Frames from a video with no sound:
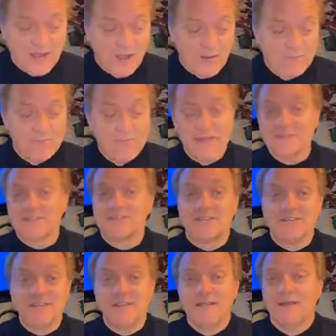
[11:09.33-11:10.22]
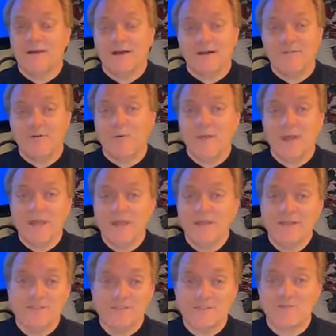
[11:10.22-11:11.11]
messy of a way it
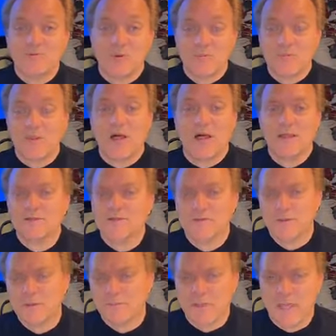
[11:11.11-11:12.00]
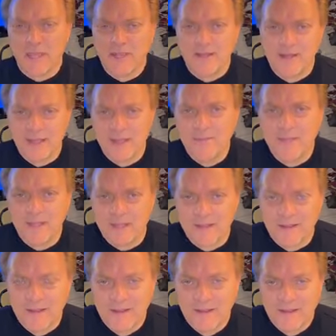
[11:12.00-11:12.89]
is to apply to the
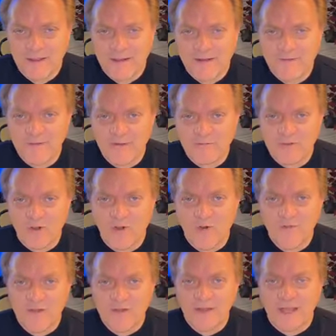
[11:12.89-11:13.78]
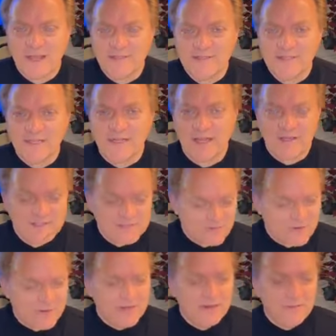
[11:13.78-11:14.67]
pandemic of COVID-19. Now, it's
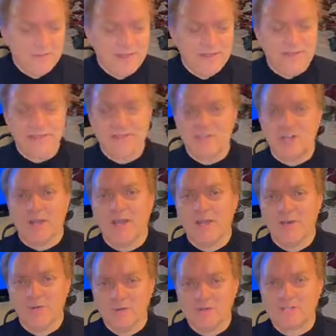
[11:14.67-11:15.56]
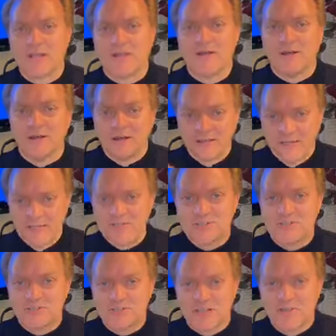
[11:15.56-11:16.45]
funny to me that China, which kind of unleashed
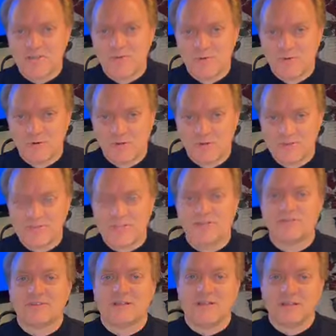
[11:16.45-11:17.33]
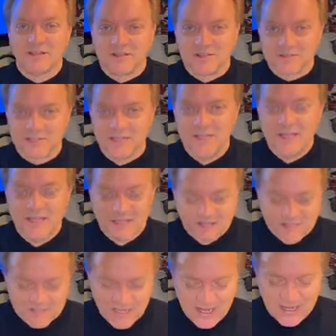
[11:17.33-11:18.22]
this on the world, is now telling us
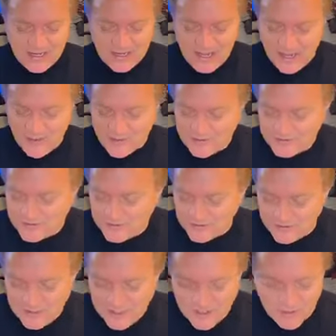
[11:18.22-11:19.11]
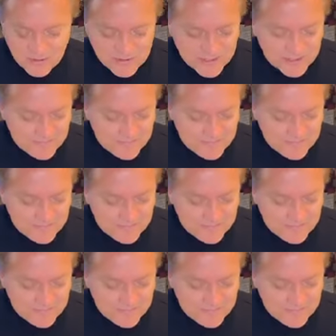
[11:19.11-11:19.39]
exactly how to deal with it.